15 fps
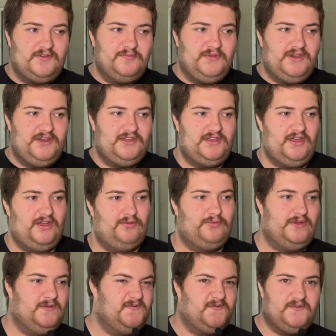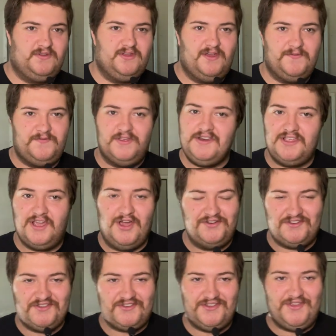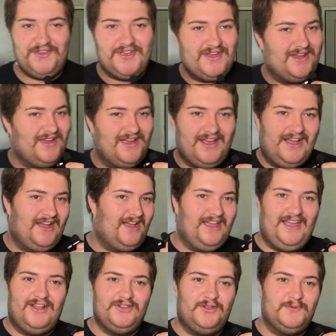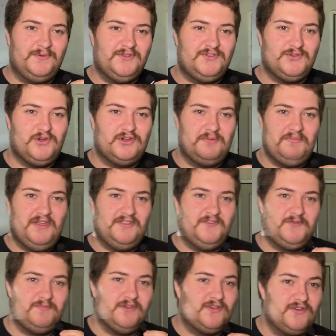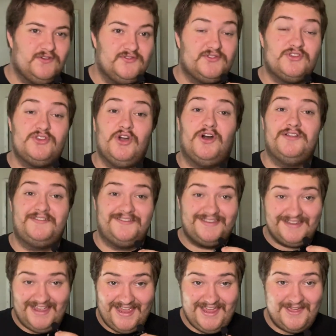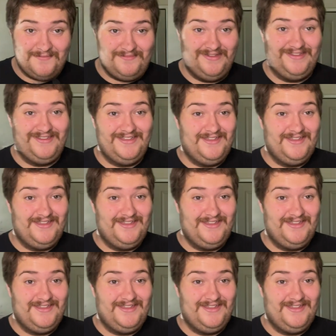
I'm going to go with a video to see how long we talk about this, because god damn,